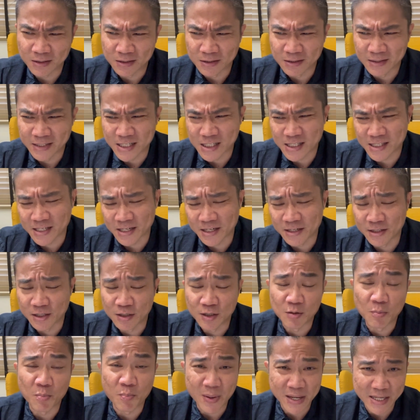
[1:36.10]
let's say
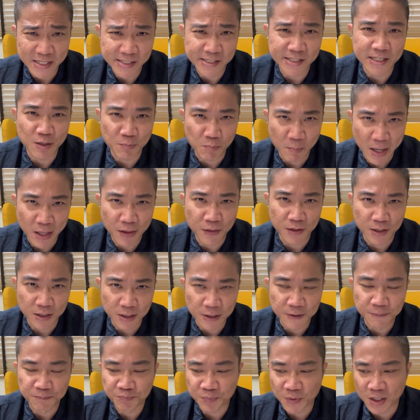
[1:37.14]
the basic
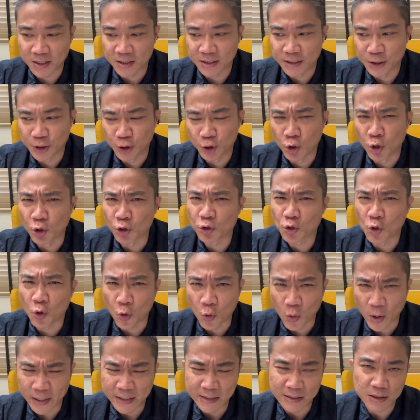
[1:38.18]
method not
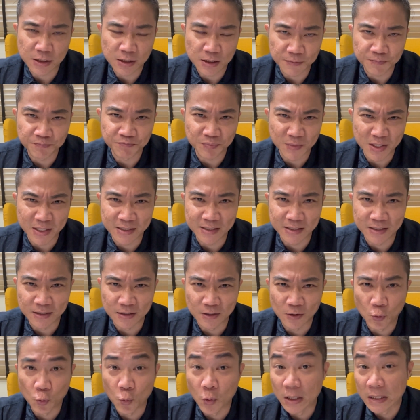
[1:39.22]
quite
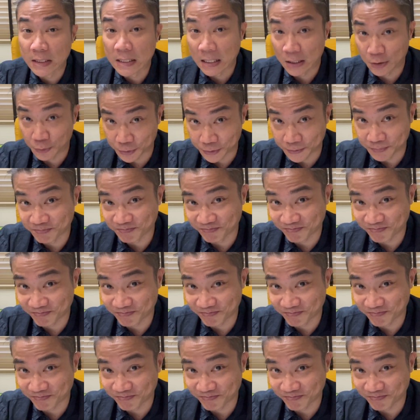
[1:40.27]
work out.